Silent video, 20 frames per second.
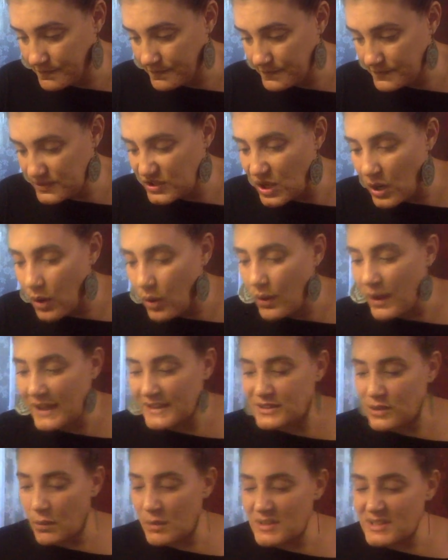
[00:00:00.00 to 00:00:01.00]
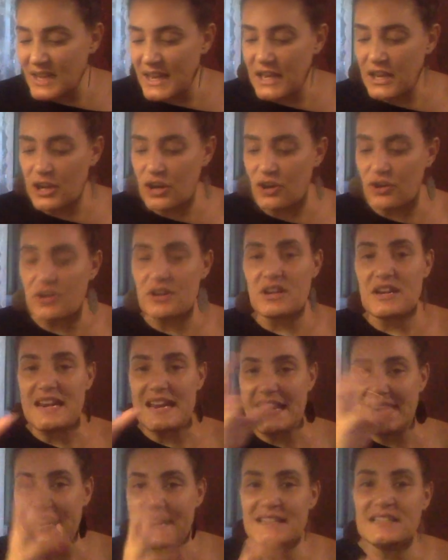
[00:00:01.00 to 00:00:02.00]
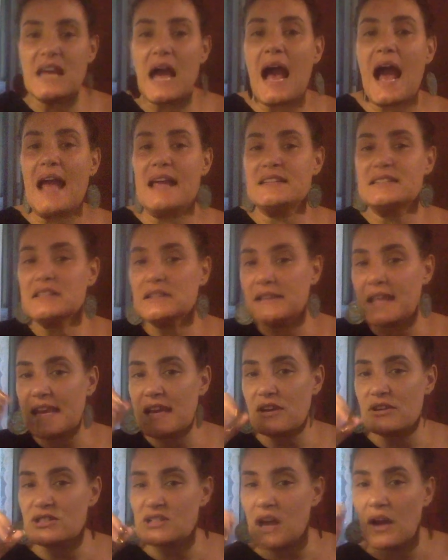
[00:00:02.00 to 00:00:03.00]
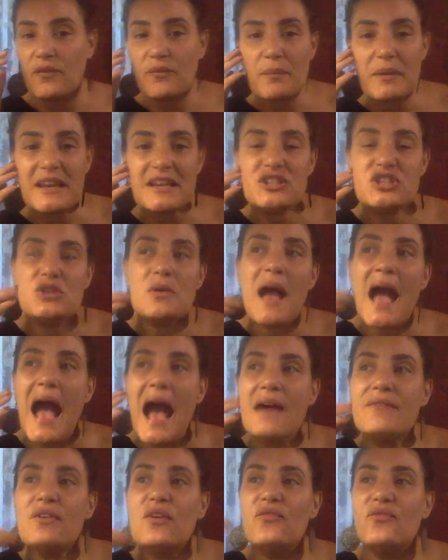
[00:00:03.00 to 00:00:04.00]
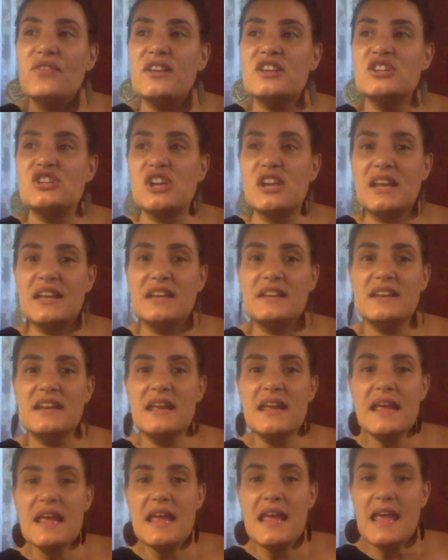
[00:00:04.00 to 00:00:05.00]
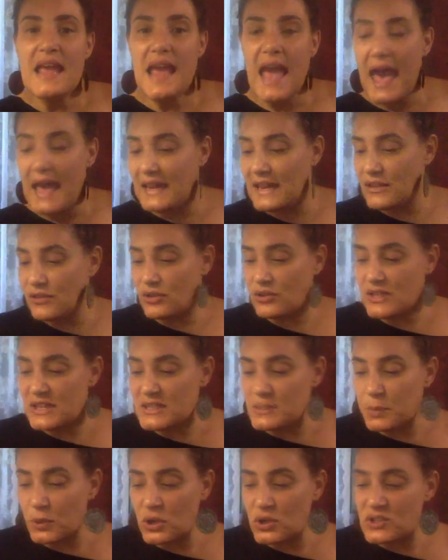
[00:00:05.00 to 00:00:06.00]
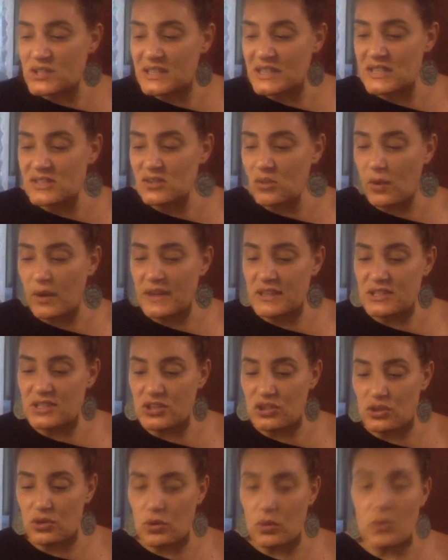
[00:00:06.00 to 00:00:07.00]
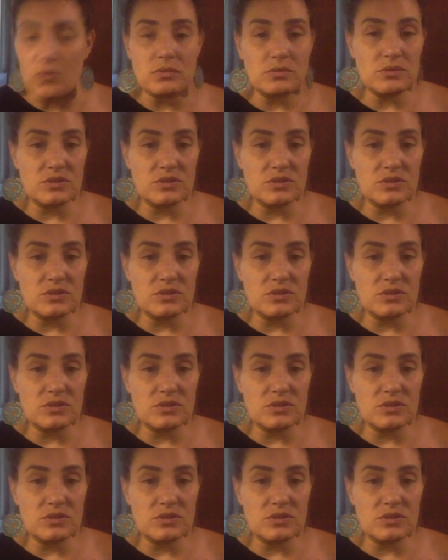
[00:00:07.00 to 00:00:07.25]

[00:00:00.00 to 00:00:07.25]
So it's almost like you're needing to isolate yourself because you have a vision and either this person is going to,